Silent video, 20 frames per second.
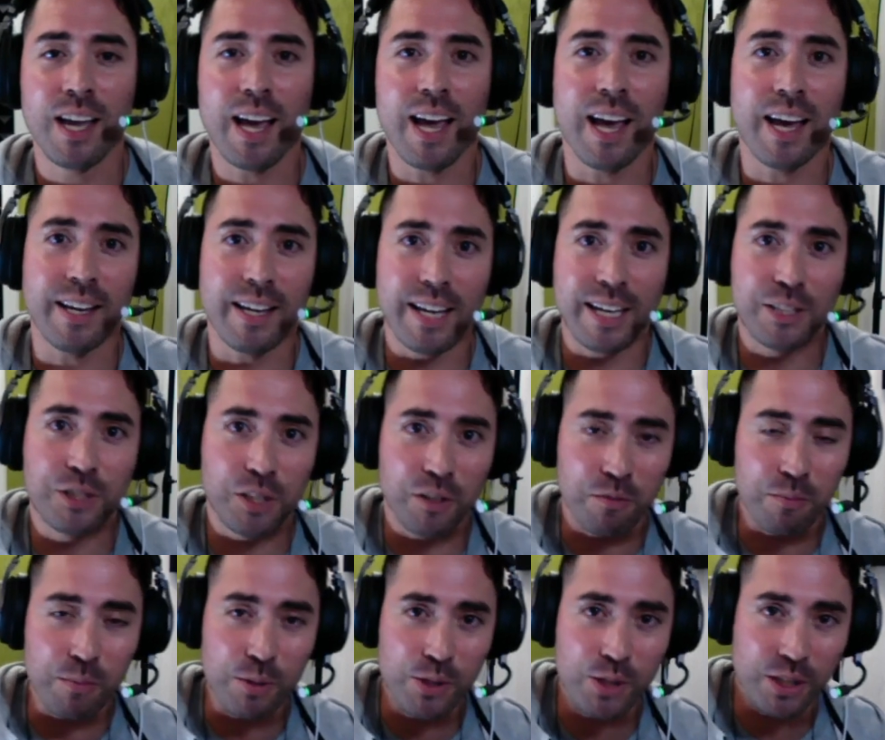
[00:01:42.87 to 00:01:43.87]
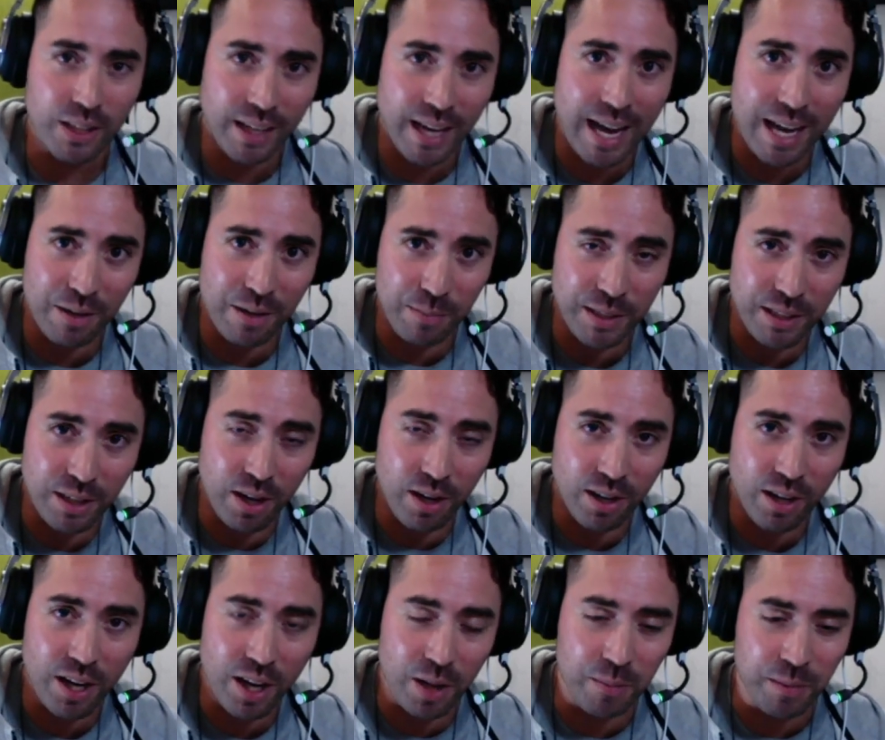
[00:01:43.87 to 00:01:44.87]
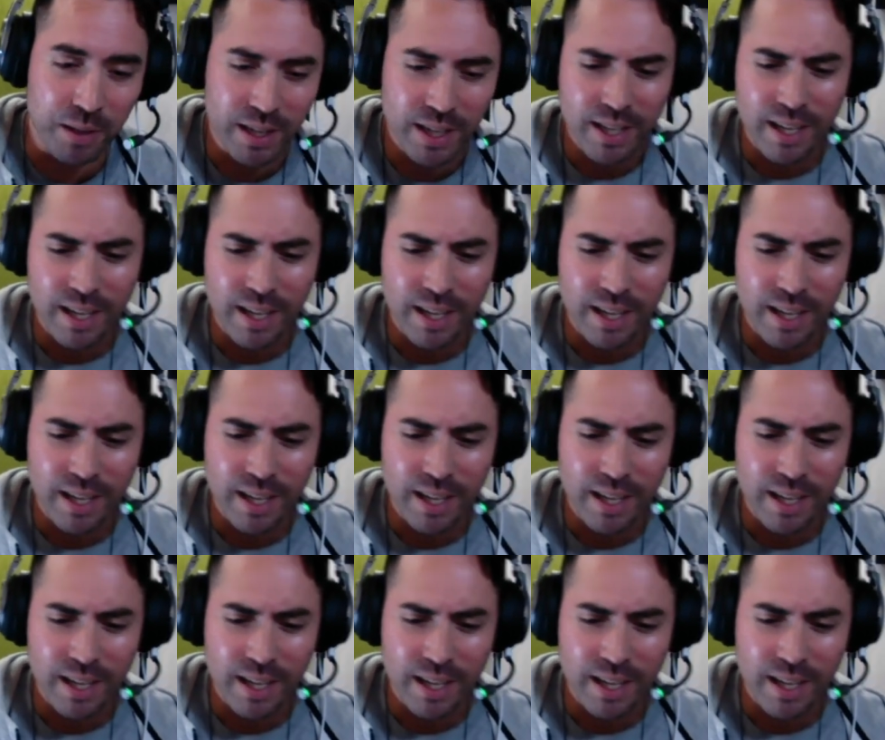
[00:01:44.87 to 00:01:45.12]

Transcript: at H F music academy dot com.